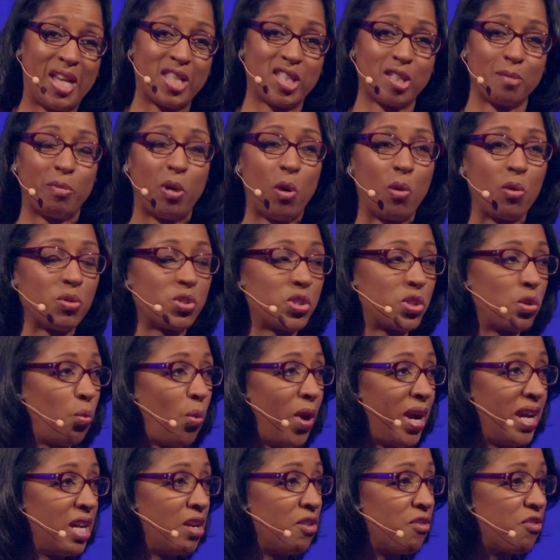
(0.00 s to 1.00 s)
as opposed to
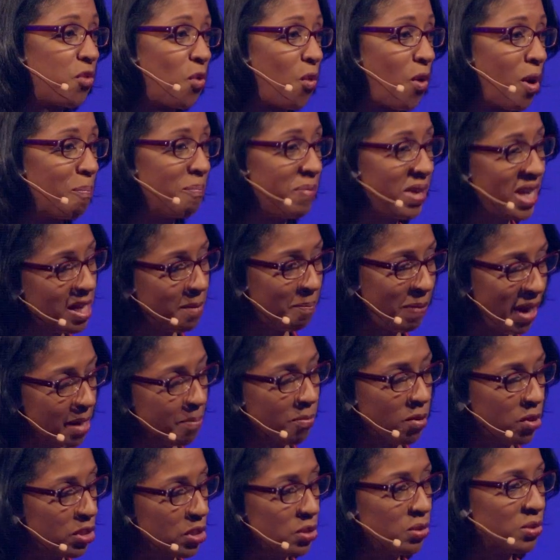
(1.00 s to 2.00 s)
waiting for a
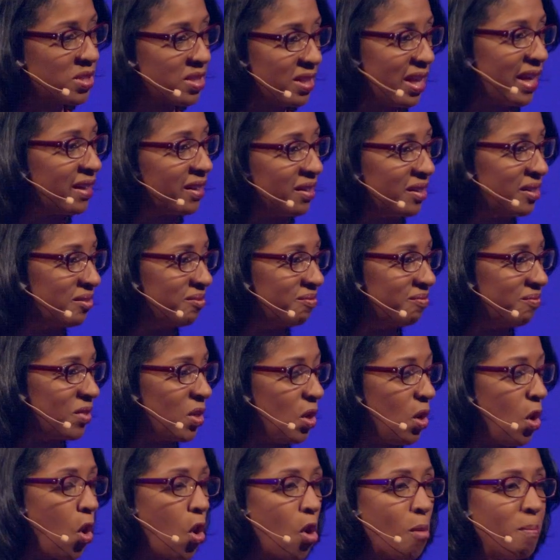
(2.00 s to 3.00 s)
paper newsletter.
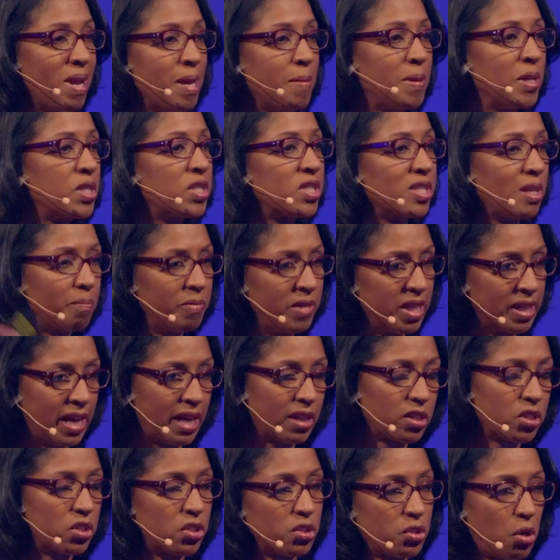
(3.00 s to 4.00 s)
Or maybe it's something
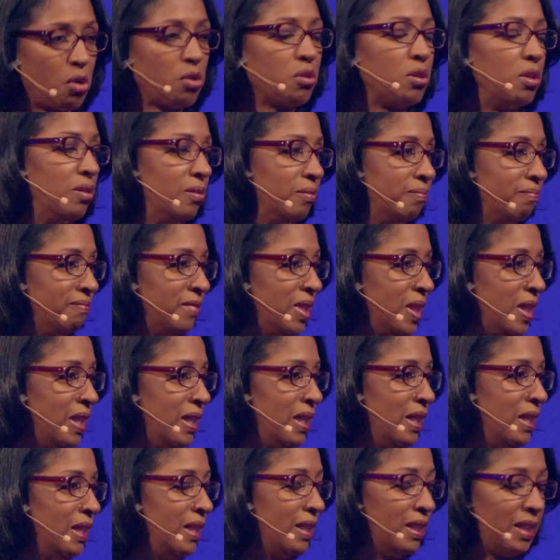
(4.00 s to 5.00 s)
external,
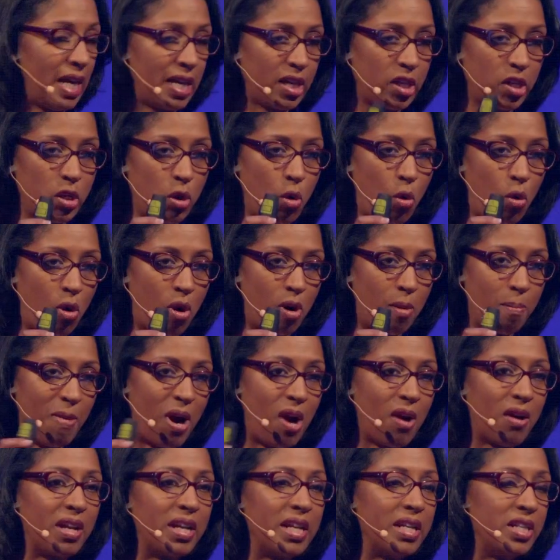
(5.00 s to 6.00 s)
like your
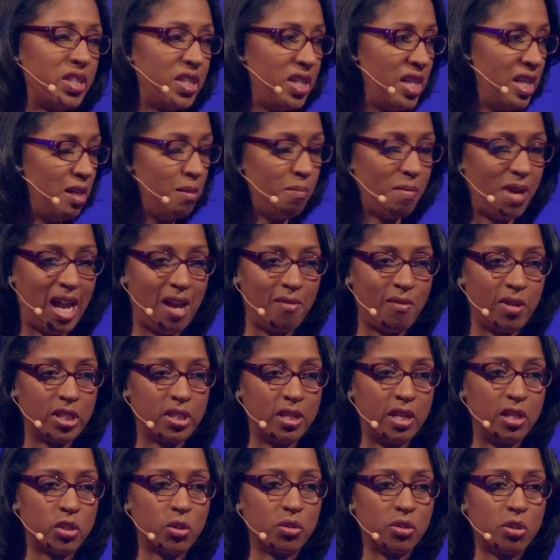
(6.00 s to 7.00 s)
marketing team having
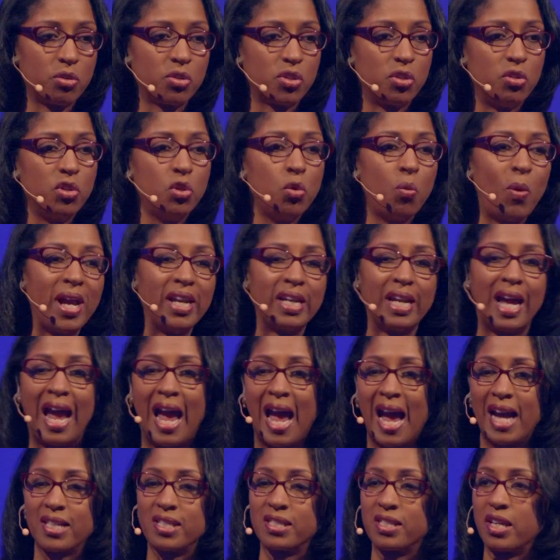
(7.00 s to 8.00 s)
to introduce a new way to
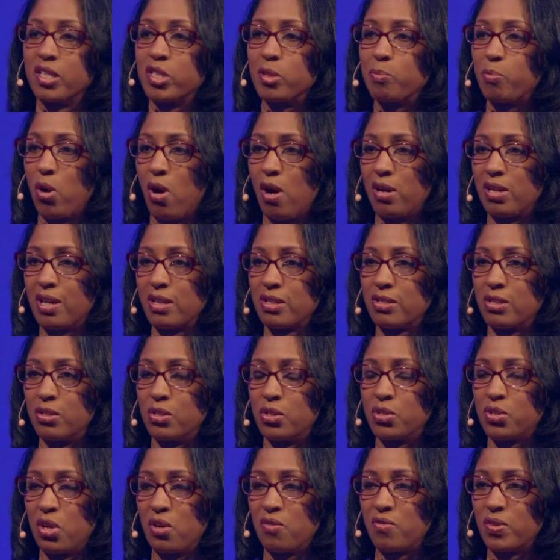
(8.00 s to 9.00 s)
access products and
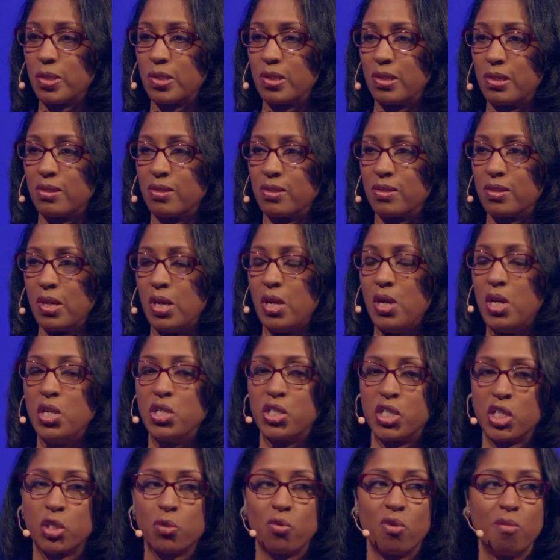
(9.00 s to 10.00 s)
services.
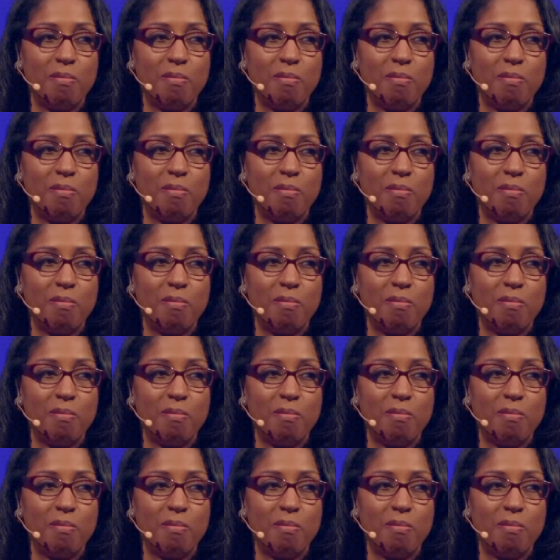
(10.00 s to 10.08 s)
Just